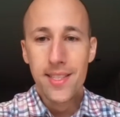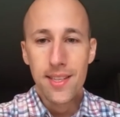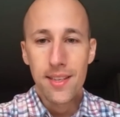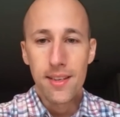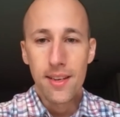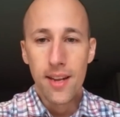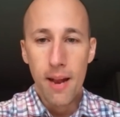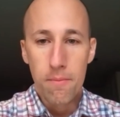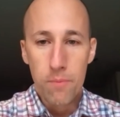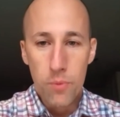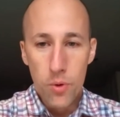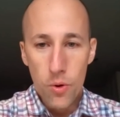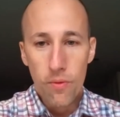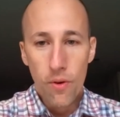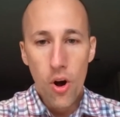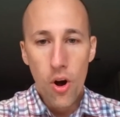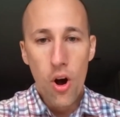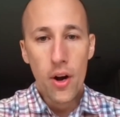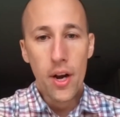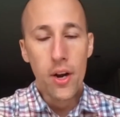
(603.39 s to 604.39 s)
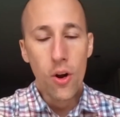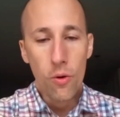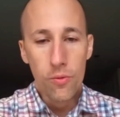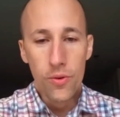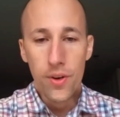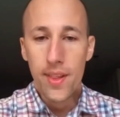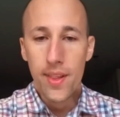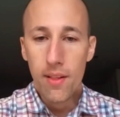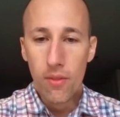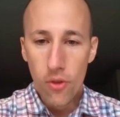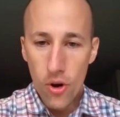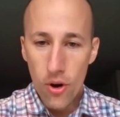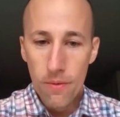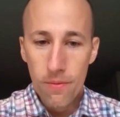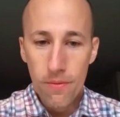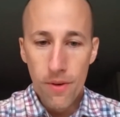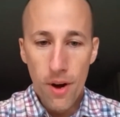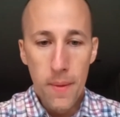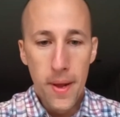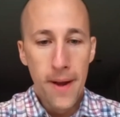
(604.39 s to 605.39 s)
and move on, and hopefully they learn
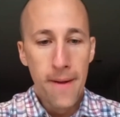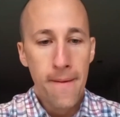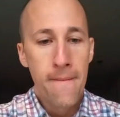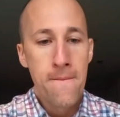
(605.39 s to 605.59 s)
from it.